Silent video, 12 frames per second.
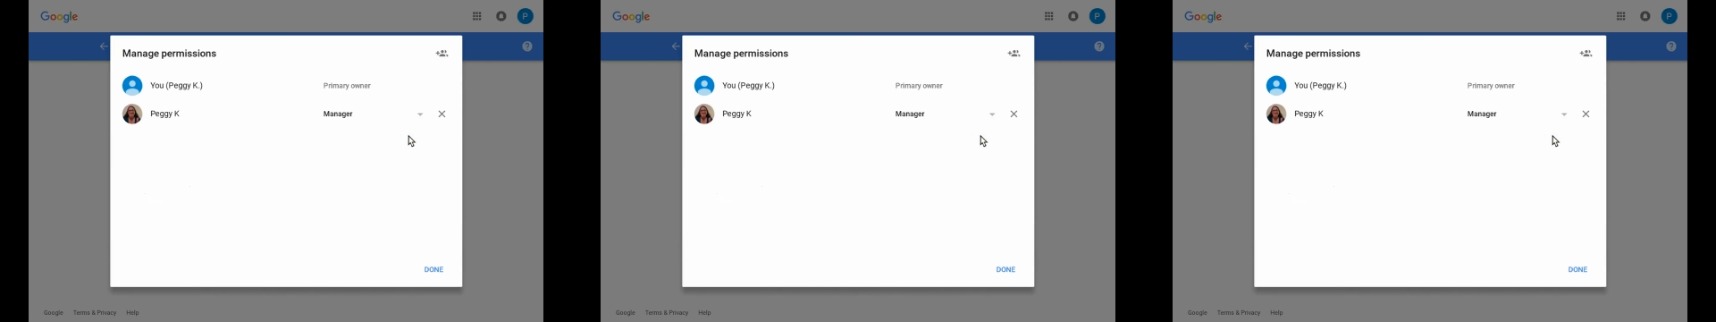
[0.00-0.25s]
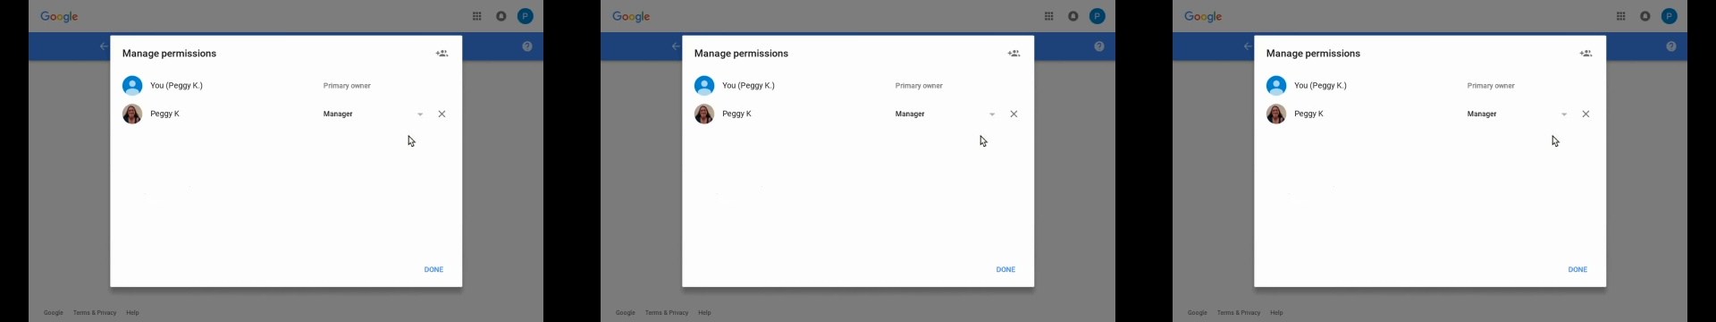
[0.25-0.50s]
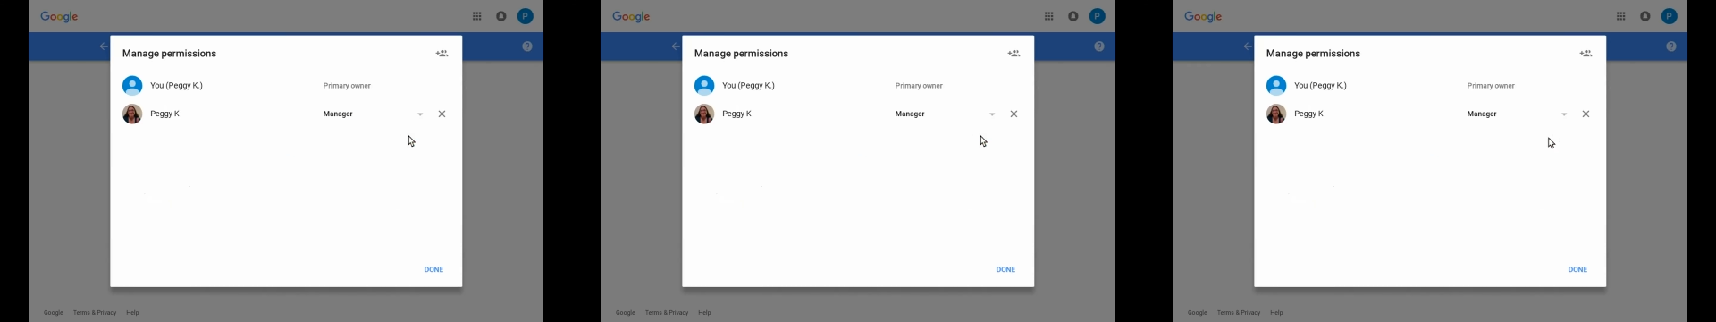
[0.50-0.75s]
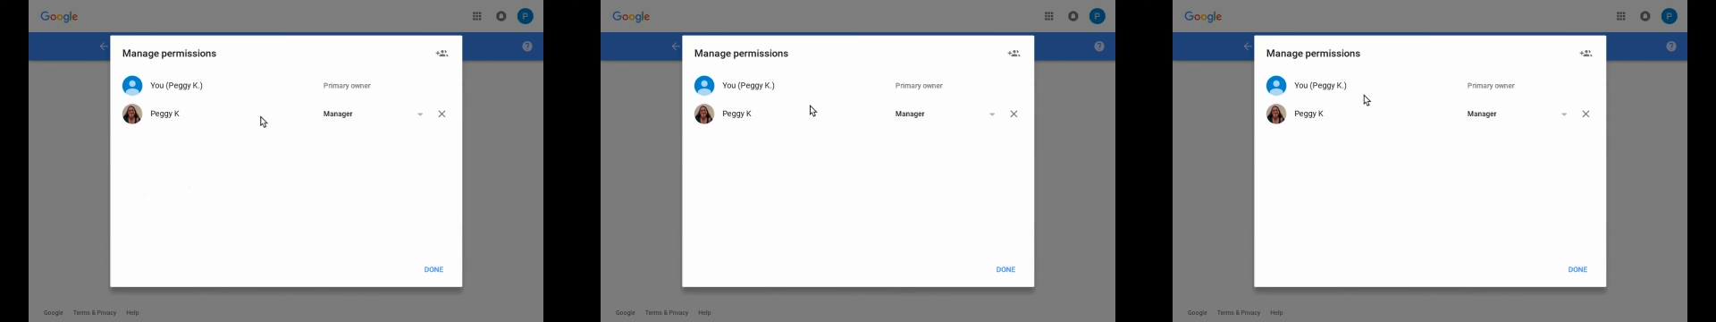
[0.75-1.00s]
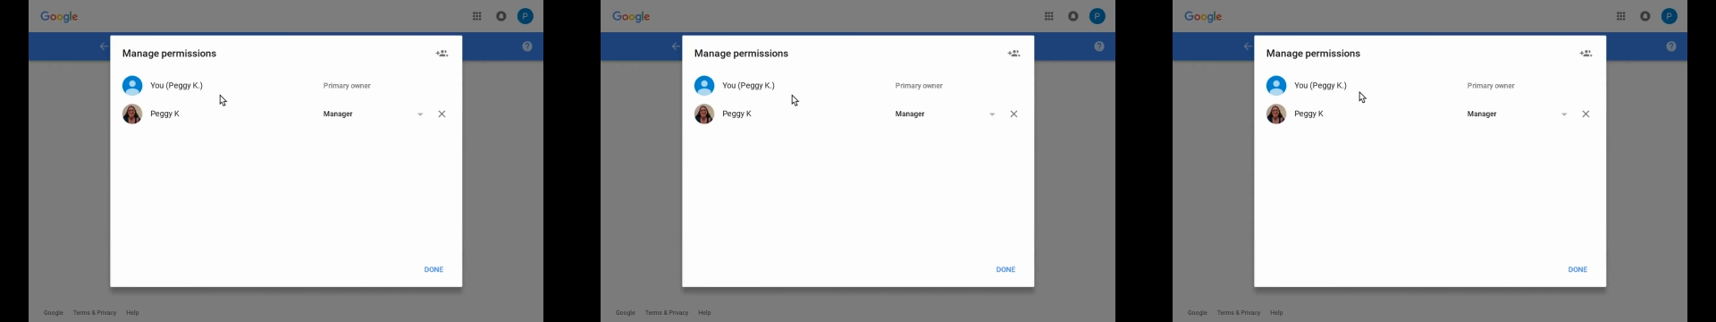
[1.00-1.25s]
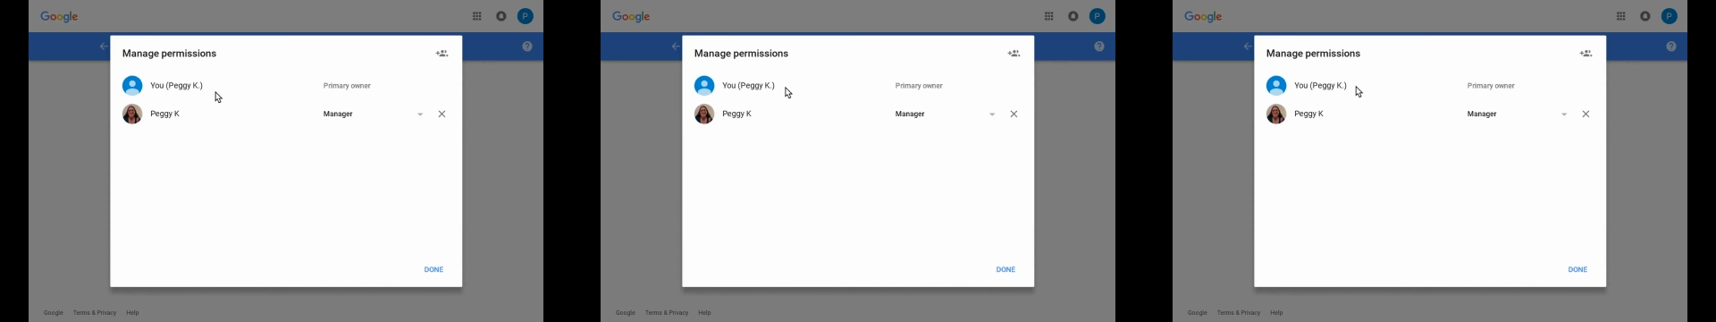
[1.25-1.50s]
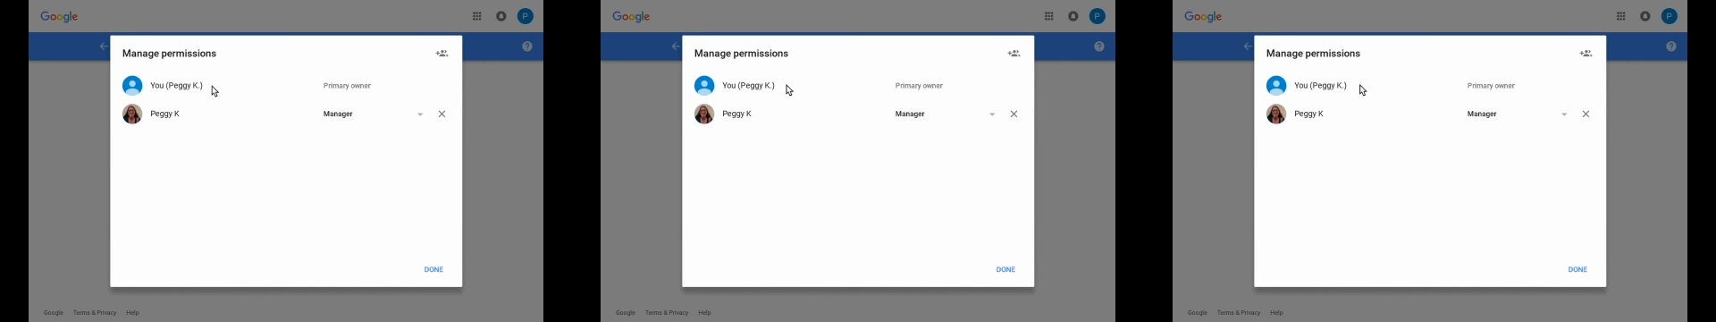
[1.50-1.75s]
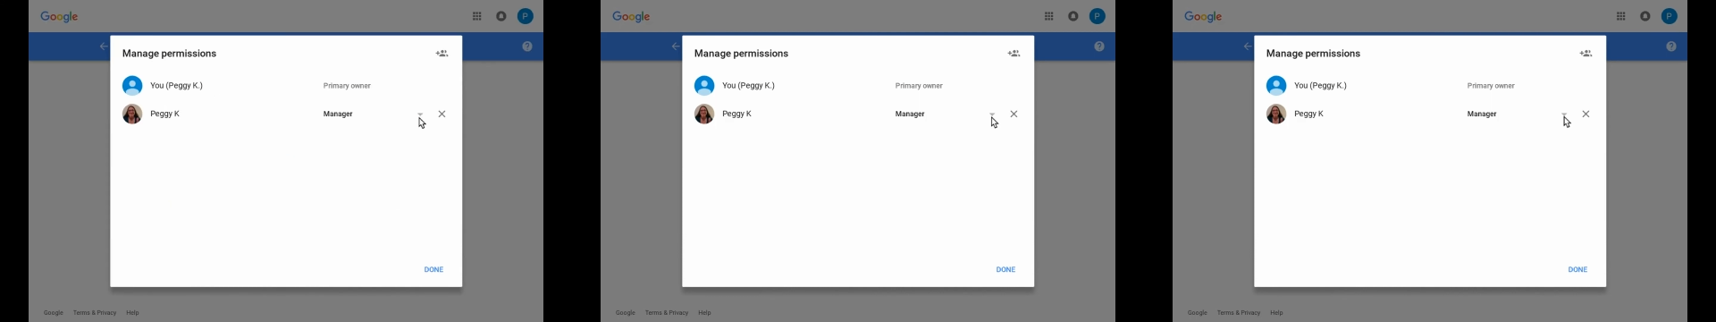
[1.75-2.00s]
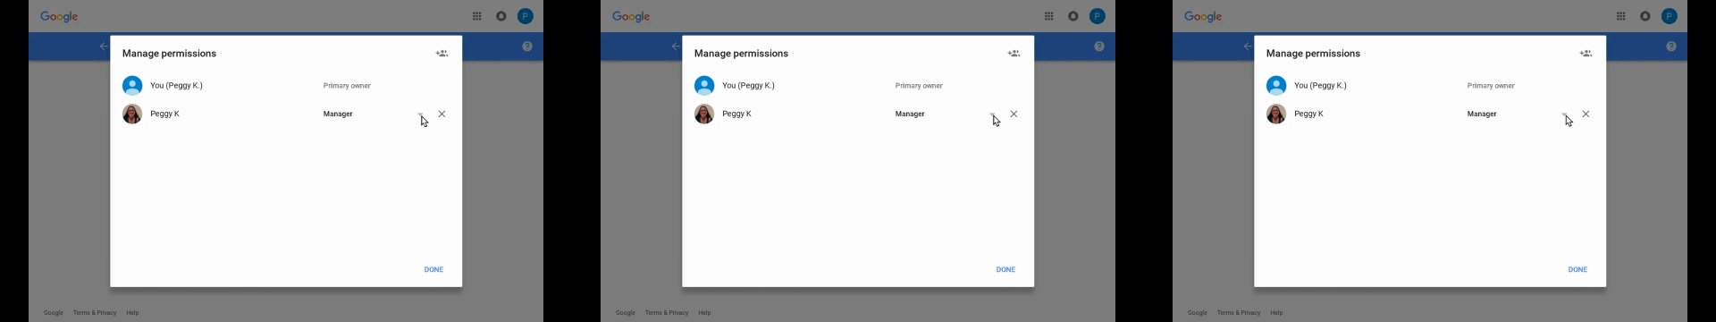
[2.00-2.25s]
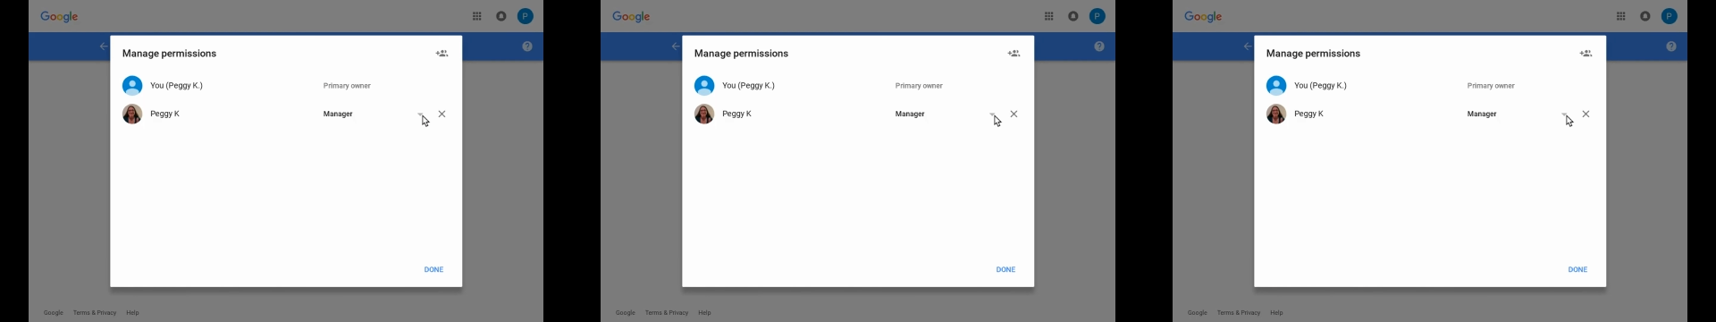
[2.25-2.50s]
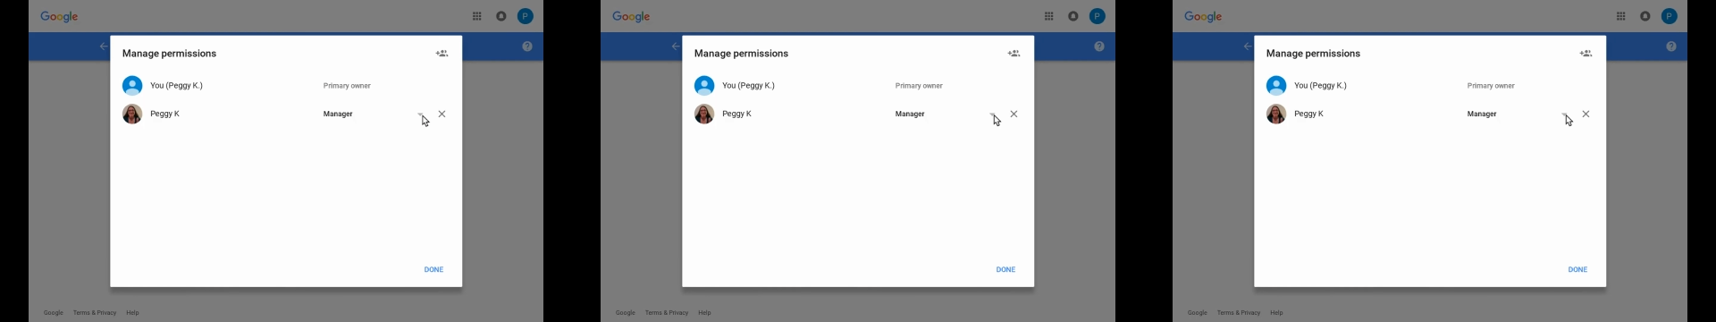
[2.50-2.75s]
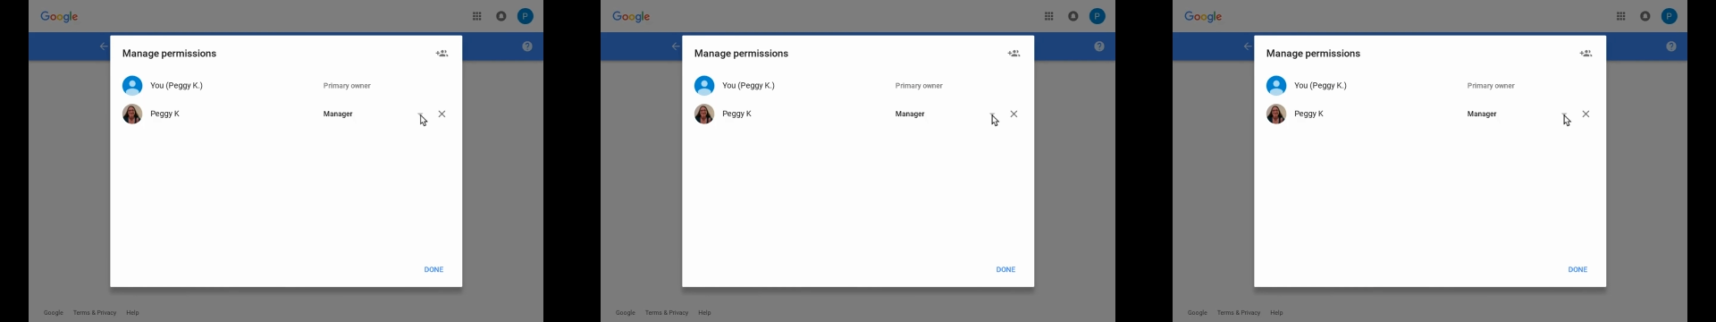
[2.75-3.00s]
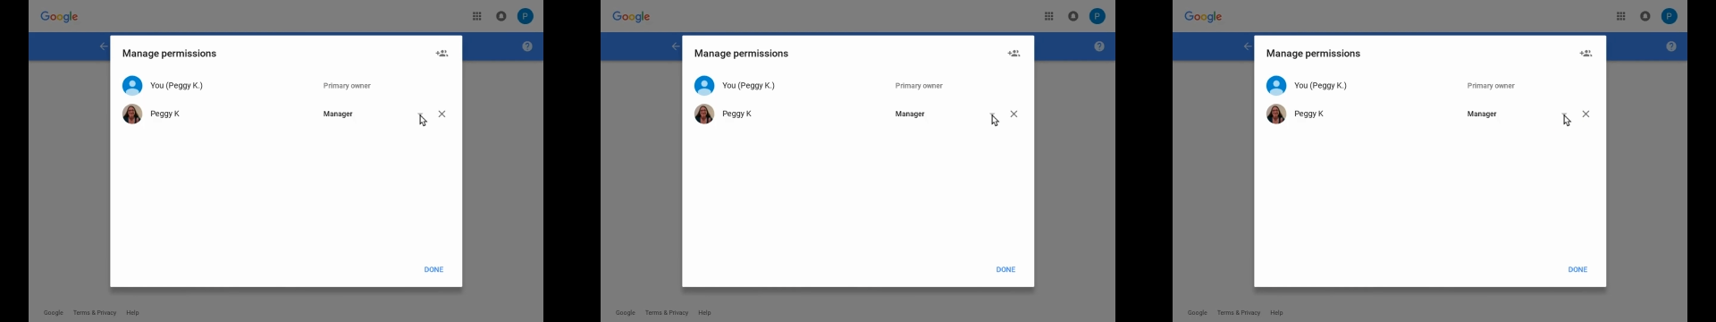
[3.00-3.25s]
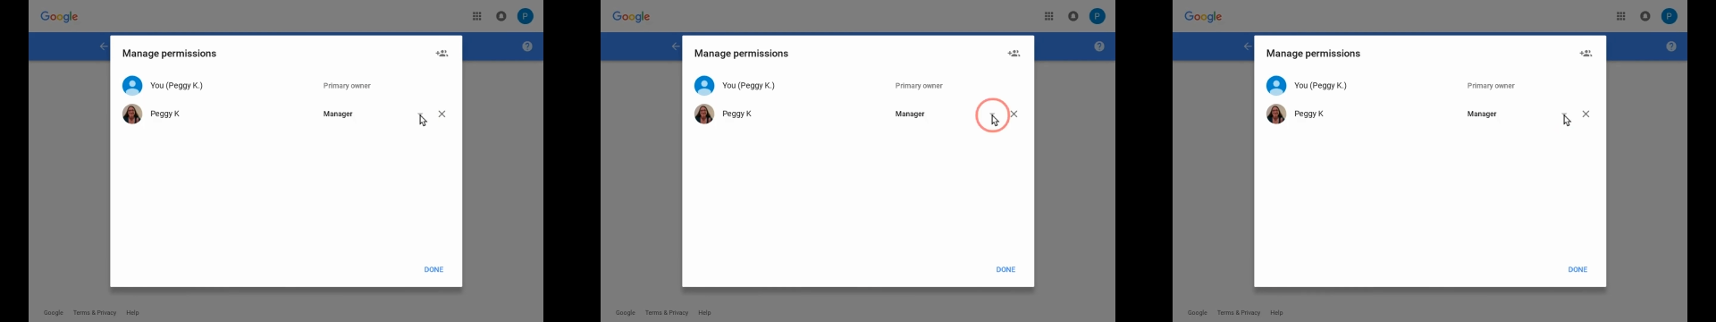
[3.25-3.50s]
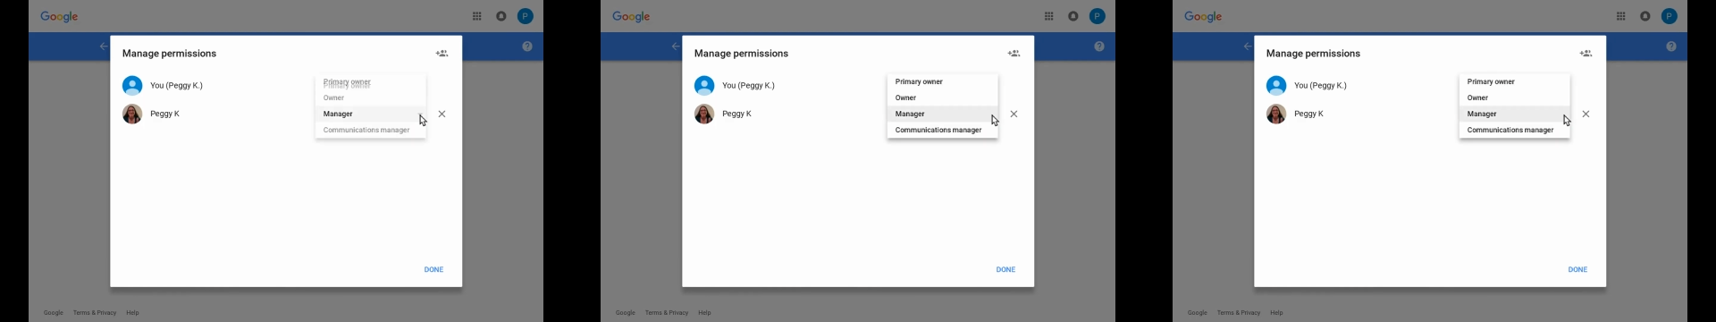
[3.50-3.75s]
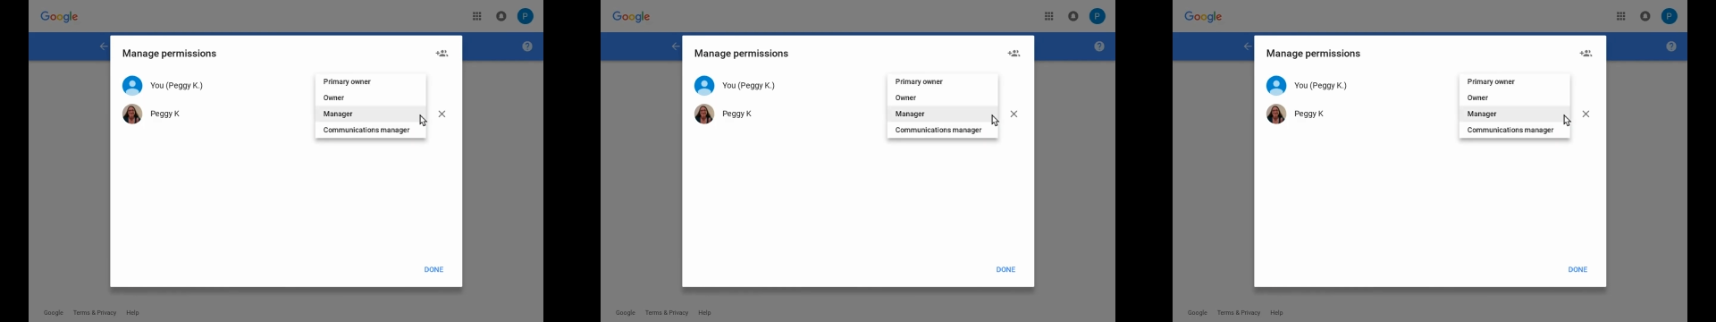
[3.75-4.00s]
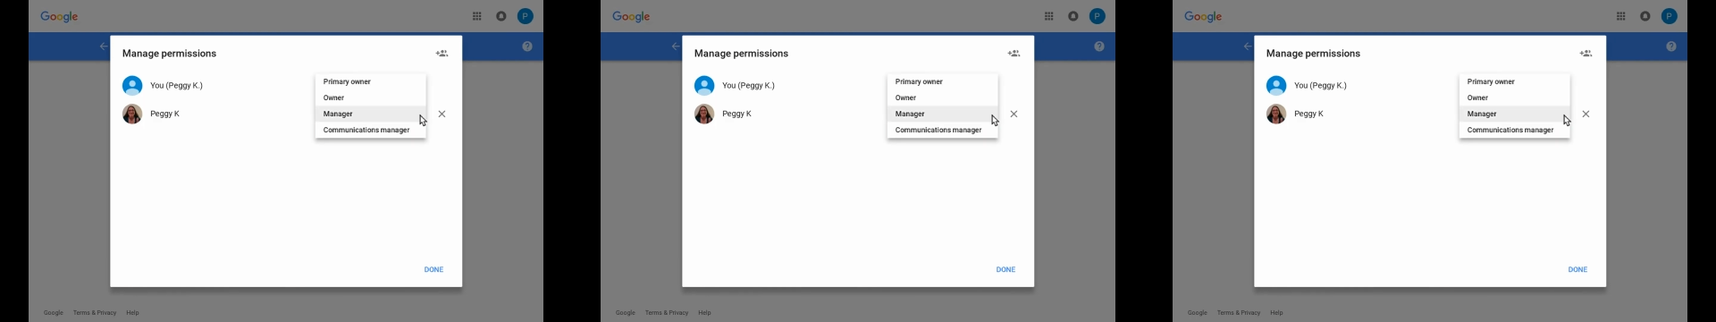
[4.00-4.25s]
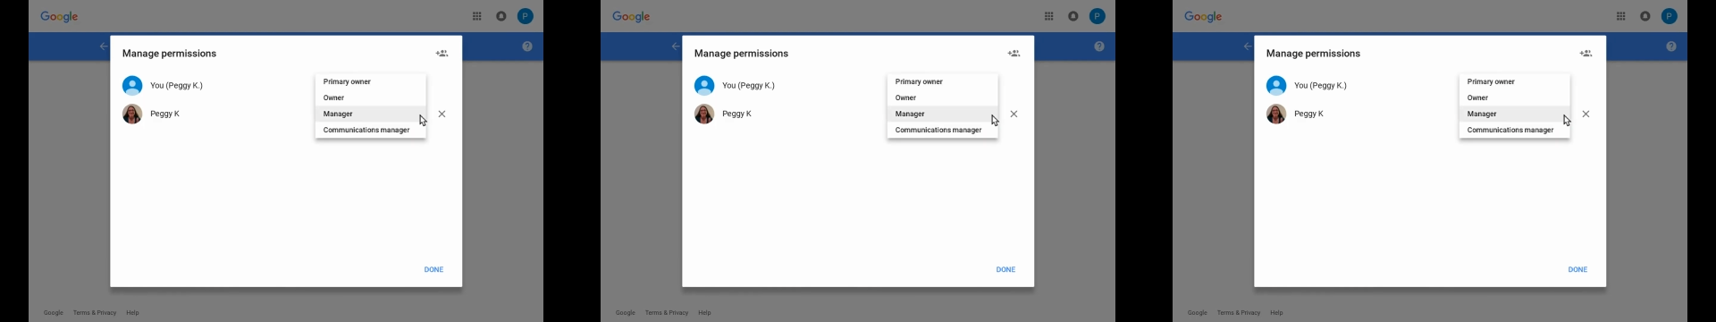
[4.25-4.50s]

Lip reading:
[unreadable: no face in view]